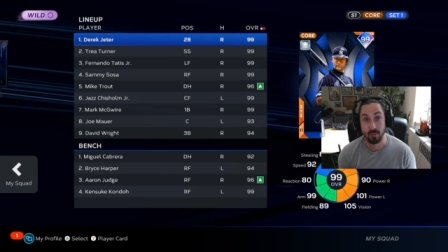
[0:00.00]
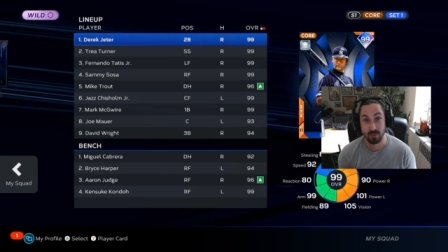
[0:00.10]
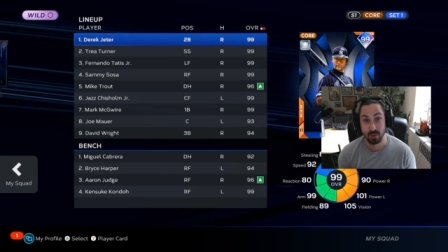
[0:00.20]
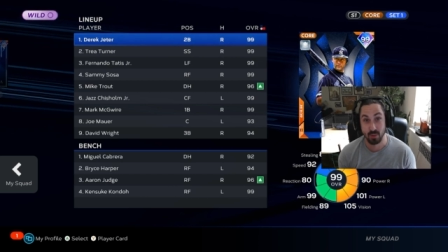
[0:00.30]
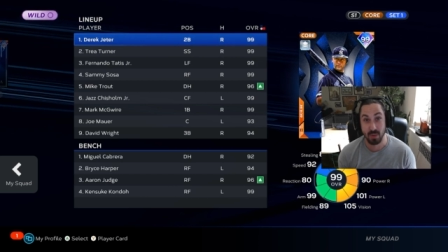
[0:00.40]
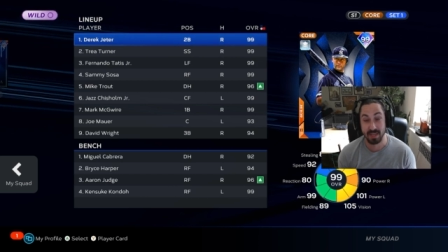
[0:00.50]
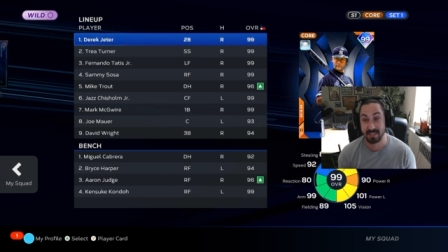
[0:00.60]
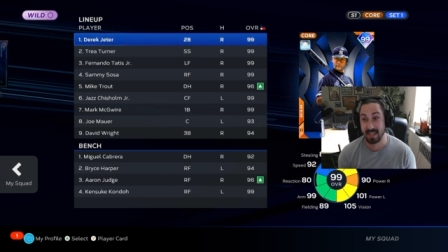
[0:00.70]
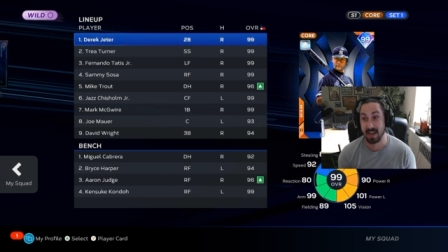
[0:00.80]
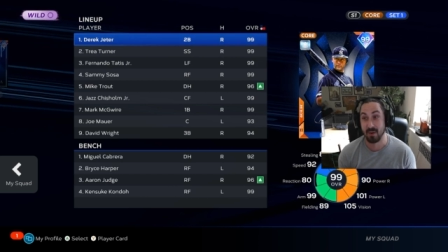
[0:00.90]
two weeks
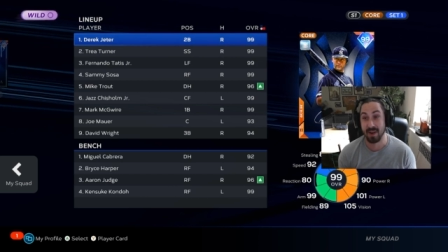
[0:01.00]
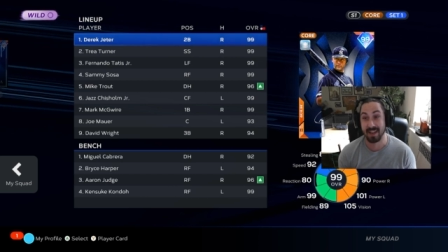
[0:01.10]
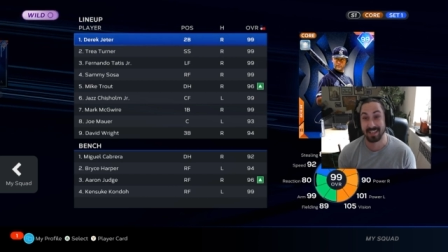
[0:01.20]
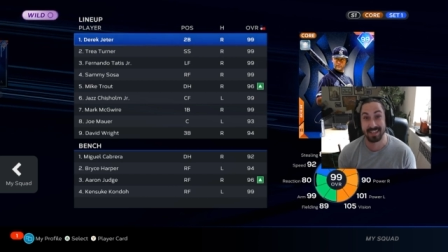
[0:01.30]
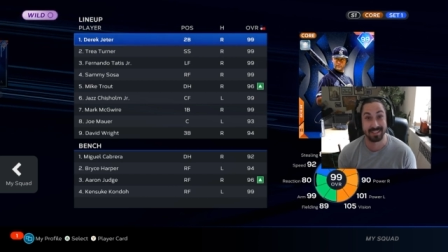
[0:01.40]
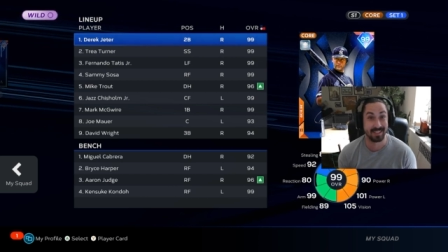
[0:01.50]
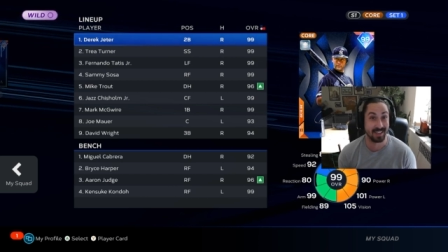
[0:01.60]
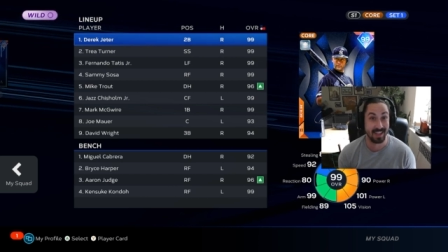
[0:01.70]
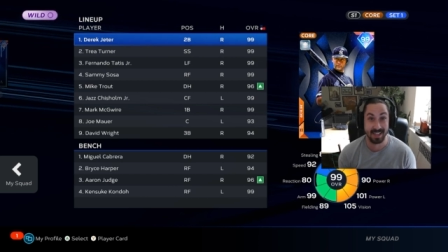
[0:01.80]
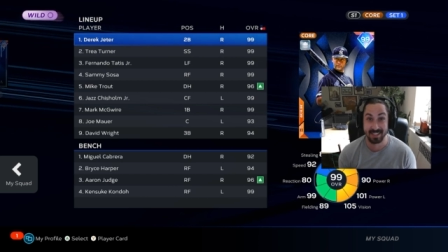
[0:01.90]
now, and he doesn't look
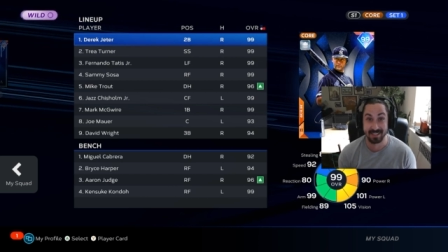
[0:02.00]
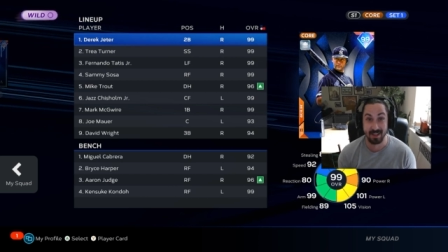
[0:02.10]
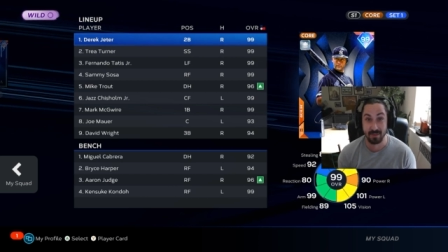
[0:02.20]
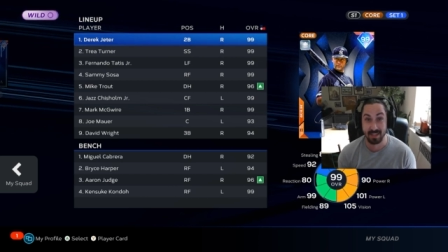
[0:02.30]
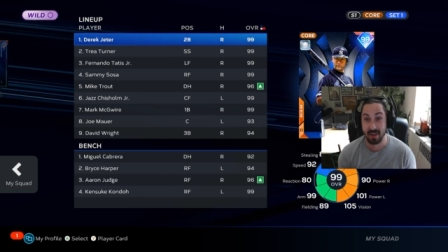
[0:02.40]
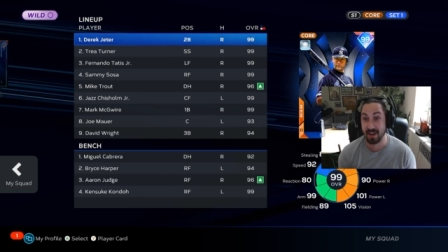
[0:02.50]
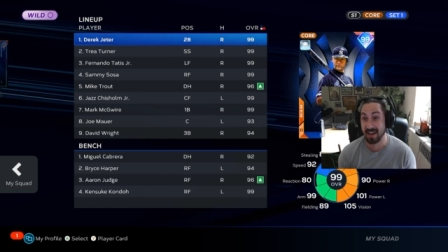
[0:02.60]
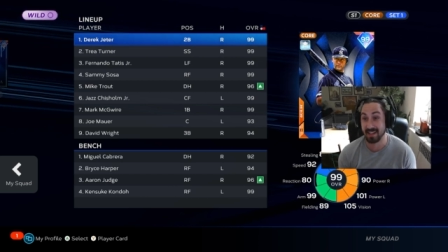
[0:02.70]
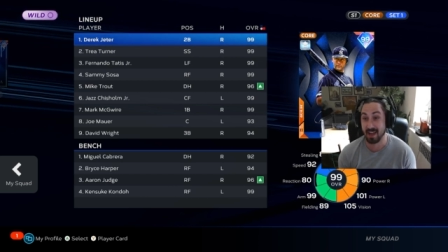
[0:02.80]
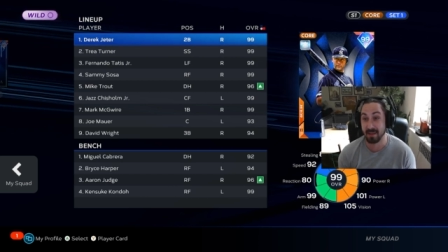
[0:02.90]
like he's slowing down
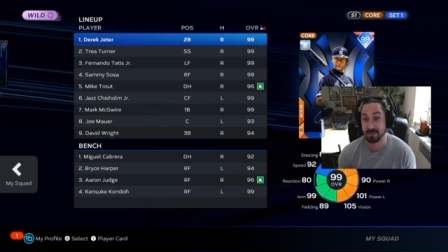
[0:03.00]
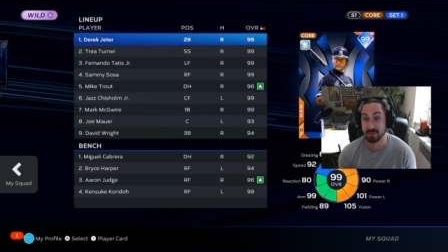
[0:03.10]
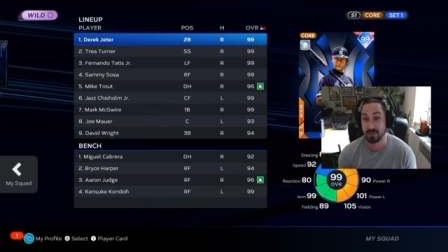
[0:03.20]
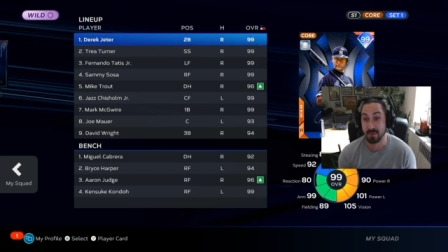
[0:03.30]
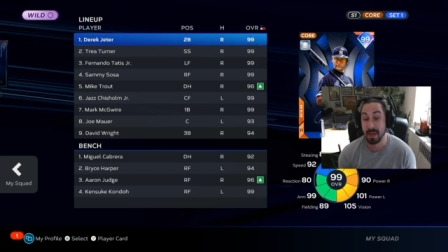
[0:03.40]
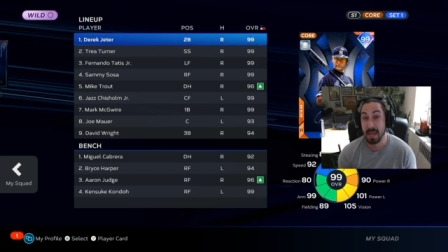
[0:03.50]
anytime soon.